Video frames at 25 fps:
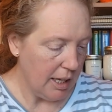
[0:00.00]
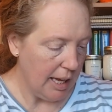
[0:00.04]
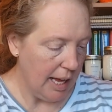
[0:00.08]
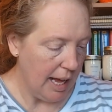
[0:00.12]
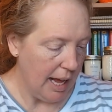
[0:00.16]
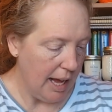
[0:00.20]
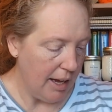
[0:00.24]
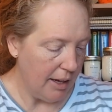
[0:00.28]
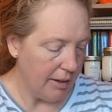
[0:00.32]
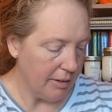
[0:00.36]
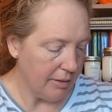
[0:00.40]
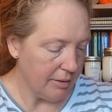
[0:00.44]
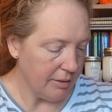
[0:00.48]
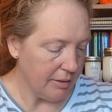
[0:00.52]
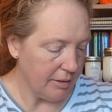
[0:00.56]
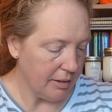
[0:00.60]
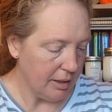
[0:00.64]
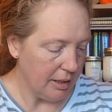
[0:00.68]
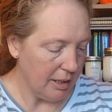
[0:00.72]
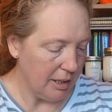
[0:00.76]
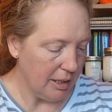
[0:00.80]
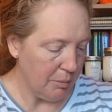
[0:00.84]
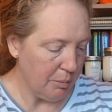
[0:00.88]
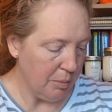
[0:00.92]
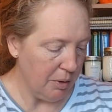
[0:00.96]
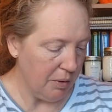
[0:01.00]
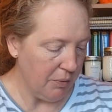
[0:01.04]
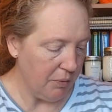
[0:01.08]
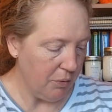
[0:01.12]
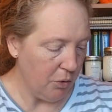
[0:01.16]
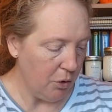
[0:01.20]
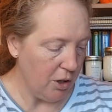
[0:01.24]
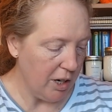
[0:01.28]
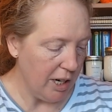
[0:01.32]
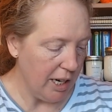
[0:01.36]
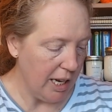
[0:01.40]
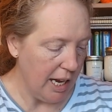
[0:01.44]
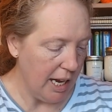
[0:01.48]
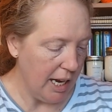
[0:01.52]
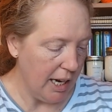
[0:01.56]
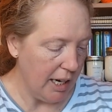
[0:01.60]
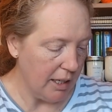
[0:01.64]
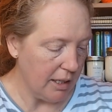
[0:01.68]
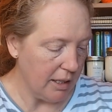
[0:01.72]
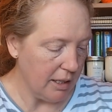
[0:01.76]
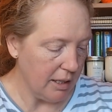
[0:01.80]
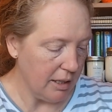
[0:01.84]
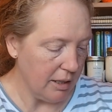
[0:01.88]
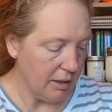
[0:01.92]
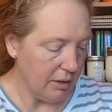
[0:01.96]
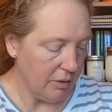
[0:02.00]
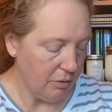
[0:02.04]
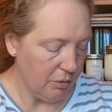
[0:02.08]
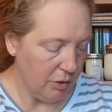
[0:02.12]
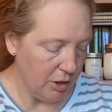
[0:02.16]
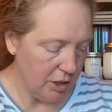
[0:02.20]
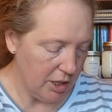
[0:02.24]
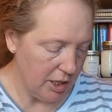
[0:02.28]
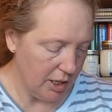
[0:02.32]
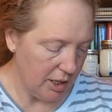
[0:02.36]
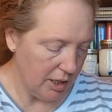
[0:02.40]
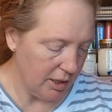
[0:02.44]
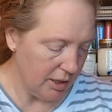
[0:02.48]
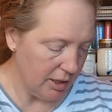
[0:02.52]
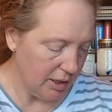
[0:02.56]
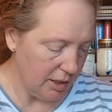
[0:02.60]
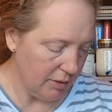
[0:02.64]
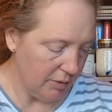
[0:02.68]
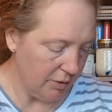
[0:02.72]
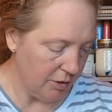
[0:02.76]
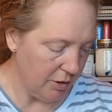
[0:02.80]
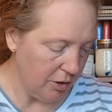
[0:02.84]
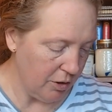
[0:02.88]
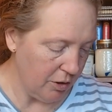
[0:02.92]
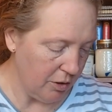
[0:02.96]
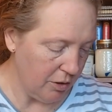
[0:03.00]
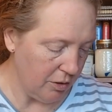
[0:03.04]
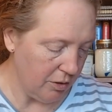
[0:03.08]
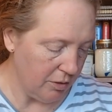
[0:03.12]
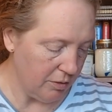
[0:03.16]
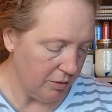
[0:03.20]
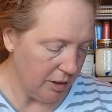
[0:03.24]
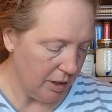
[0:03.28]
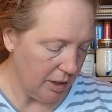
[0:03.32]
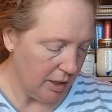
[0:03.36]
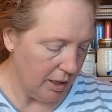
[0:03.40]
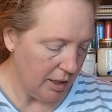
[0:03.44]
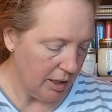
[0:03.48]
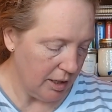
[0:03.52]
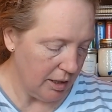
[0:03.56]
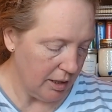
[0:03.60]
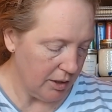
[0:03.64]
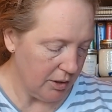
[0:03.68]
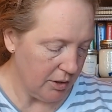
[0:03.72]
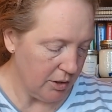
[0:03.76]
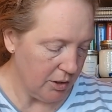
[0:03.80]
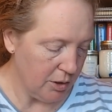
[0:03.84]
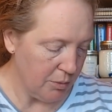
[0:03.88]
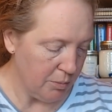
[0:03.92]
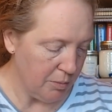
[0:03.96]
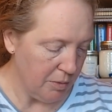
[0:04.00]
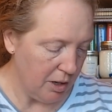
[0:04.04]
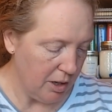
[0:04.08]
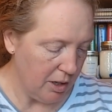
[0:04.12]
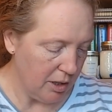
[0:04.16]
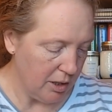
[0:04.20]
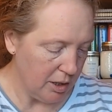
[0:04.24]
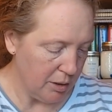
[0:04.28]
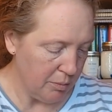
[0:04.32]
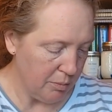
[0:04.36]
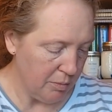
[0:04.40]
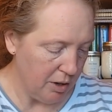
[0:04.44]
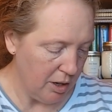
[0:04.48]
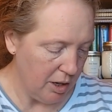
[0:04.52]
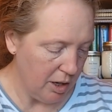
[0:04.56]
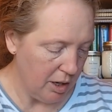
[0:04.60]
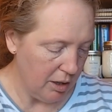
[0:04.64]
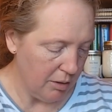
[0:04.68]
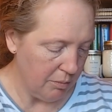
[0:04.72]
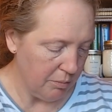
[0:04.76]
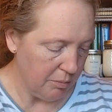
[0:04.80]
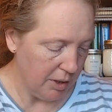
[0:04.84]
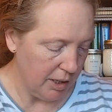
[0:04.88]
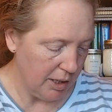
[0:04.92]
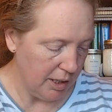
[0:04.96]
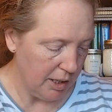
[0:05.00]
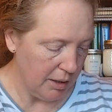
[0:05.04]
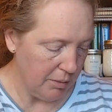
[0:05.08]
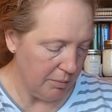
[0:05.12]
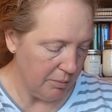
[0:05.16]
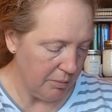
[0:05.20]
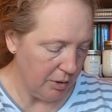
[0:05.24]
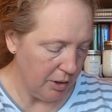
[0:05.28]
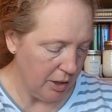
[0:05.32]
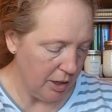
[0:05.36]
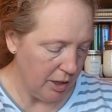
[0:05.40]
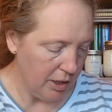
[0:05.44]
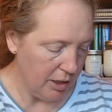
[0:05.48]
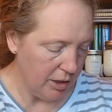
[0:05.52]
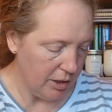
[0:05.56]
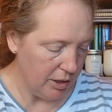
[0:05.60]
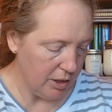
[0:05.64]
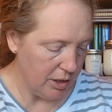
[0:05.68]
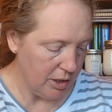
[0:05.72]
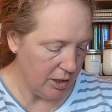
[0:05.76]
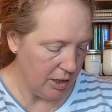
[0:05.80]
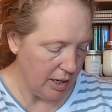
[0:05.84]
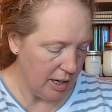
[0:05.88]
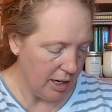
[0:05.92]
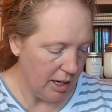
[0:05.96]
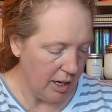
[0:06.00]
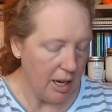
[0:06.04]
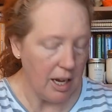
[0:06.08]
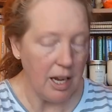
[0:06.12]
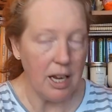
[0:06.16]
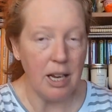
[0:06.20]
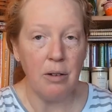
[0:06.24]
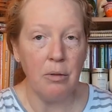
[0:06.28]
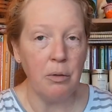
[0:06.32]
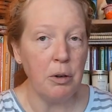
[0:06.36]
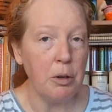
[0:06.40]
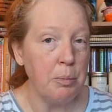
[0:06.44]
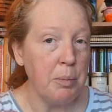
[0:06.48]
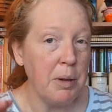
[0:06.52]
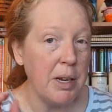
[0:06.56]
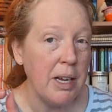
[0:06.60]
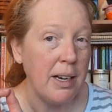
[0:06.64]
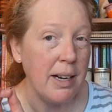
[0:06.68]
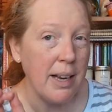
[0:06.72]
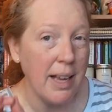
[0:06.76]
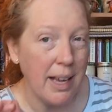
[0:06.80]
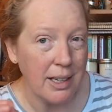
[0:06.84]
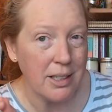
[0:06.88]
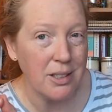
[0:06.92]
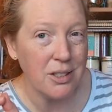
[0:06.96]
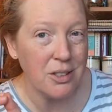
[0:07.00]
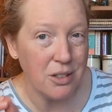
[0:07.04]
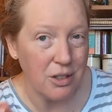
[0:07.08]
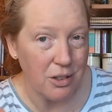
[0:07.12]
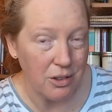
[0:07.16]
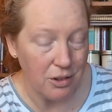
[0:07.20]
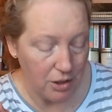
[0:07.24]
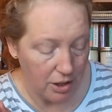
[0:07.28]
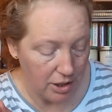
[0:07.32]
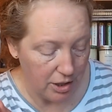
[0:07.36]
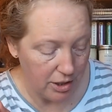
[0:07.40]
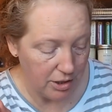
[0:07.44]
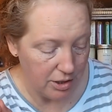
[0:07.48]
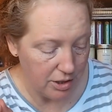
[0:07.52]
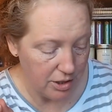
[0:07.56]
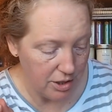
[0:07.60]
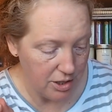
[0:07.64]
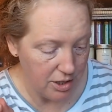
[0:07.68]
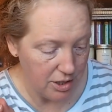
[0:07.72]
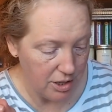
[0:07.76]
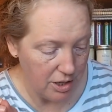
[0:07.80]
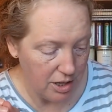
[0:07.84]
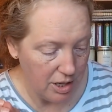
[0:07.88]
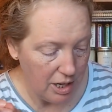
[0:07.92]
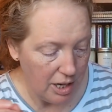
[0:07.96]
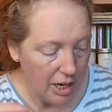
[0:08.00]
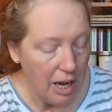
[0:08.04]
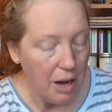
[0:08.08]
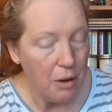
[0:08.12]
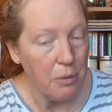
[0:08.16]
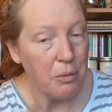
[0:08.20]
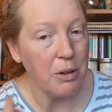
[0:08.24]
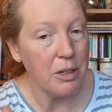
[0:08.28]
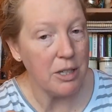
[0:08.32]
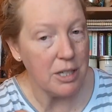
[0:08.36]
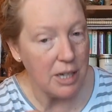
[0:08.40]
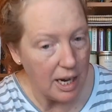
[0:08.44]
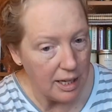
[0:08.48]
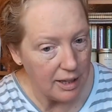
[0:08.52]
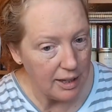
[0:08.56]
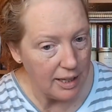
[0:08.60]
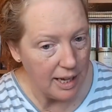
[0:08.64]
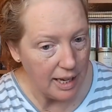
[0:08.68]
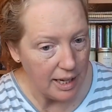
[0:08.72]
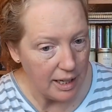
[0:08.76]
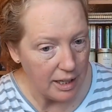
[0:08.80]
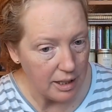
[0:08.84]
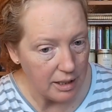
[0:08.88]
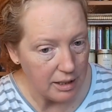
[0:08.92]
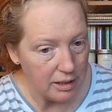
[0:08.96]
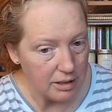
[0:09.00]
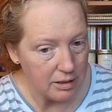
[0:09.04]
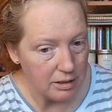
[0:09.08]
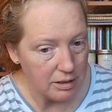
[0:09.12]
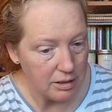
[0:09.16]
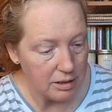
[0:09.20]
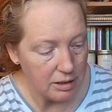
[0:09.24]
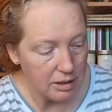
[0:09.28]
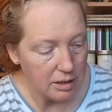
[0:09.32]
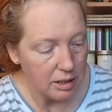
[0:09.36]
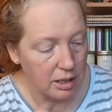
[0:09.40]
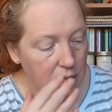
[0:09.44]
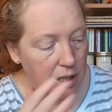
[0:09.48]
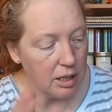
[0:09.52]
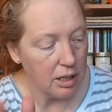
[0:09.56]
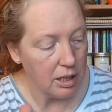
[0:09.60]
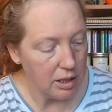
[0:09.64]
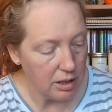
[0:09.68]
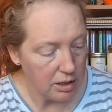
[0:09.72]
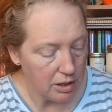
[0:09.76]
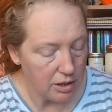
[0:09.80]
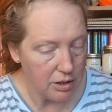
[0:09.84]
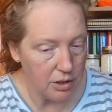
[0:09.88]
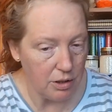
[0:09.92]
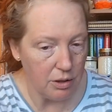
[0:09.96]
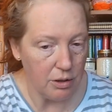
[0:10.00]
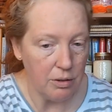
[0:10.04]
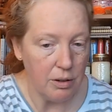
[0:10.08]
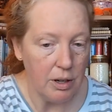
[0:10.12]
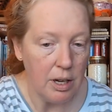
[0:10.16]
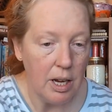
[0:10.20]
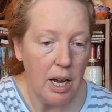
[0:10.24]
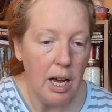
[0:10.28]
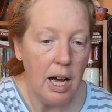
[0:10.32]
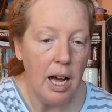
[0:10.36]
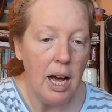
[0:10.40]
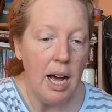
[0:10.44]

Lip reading: yeah, it'll be 48, which is, if you go extra small, small, medium, large, it would be an extra large, which I like. So